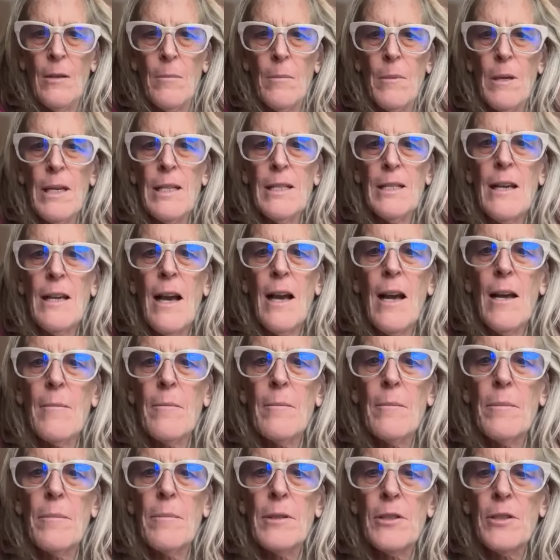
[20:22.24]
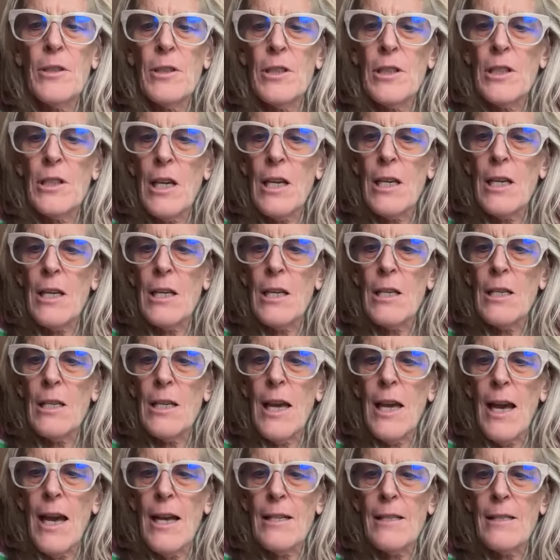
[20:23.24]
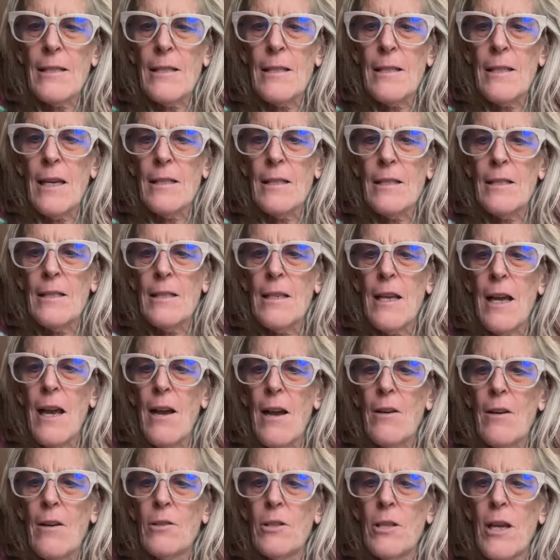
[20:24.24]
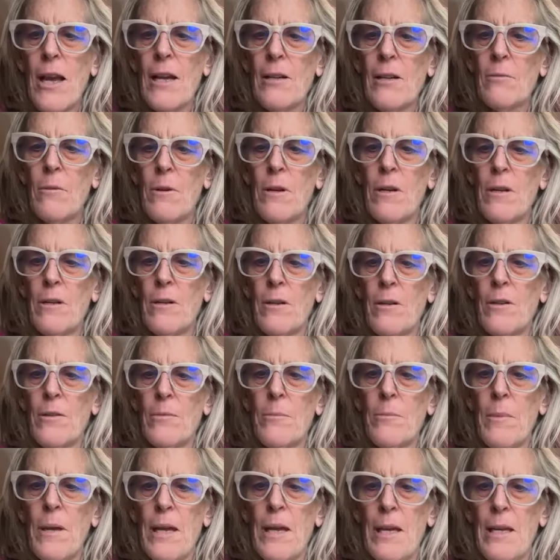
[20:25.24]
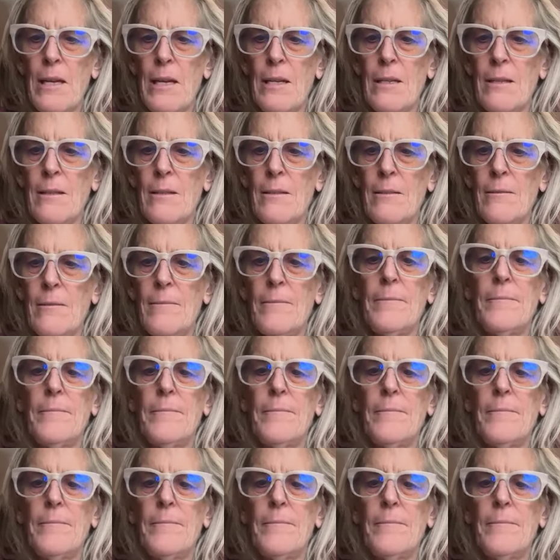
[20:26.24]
In the meantime, Patricia, yes, that's how Tac One are made.